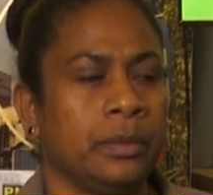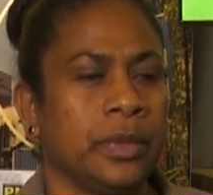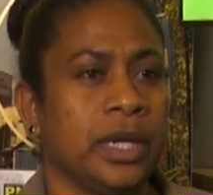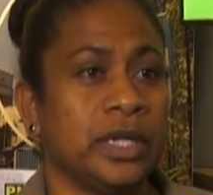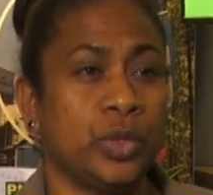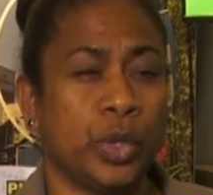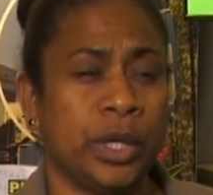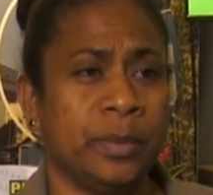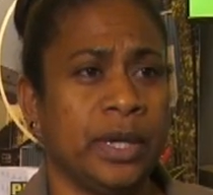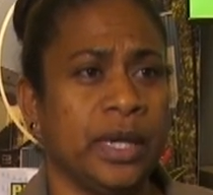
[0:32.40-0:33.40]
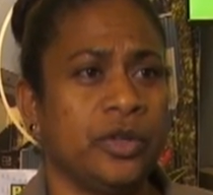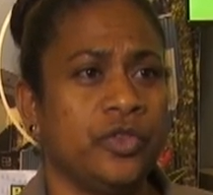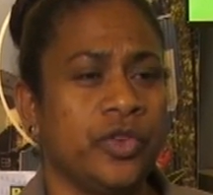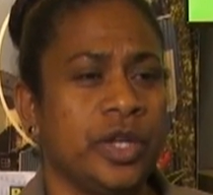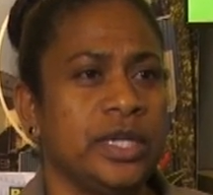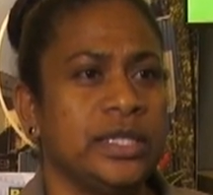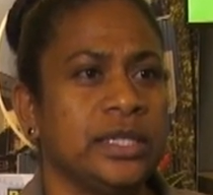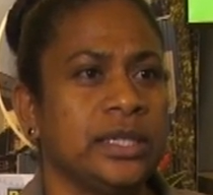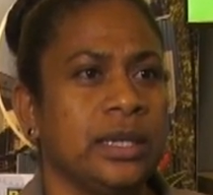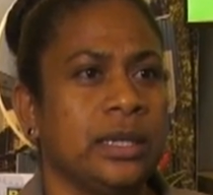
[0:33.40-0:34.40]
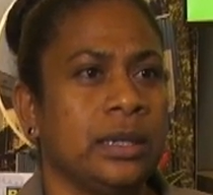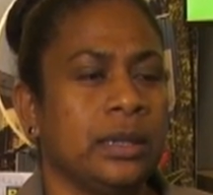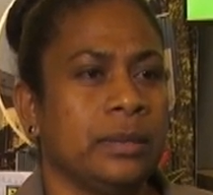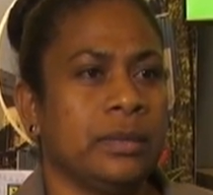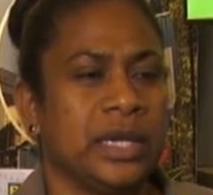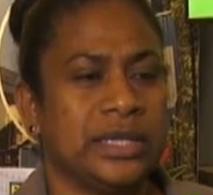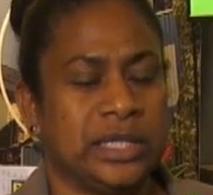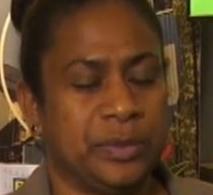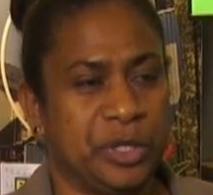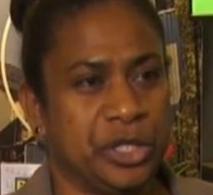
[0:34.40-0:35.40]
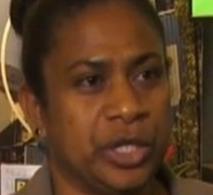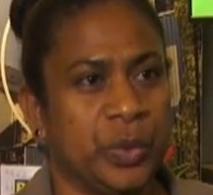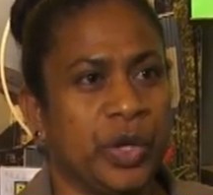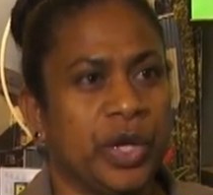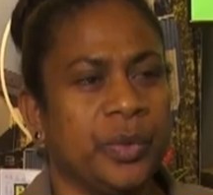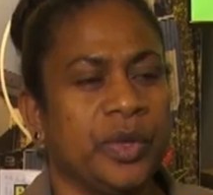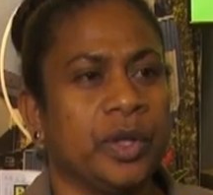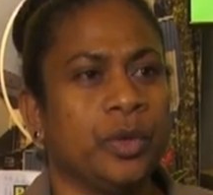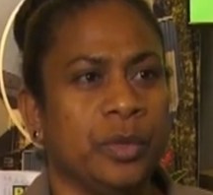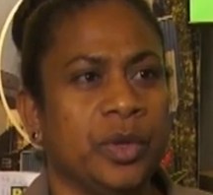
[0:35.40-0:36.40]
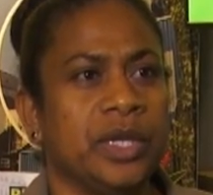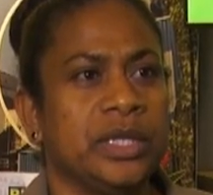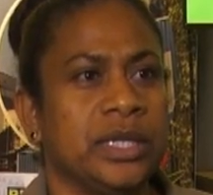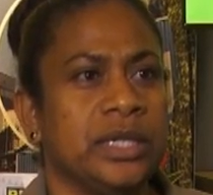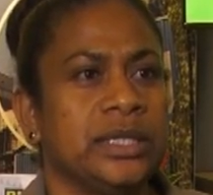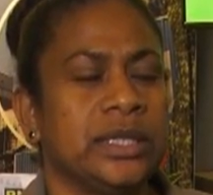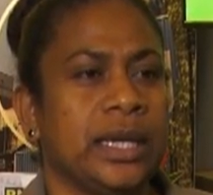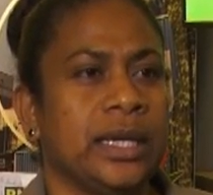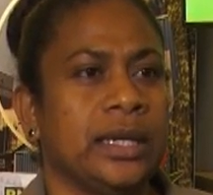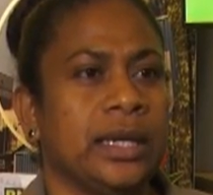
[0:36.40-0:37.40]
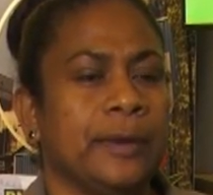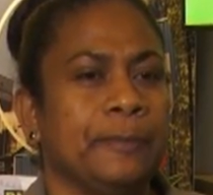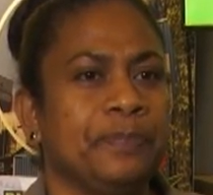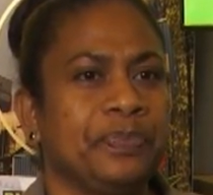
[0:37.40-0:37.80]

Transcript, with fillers: planting twenty million trees, but it's especially working with the communities. And um,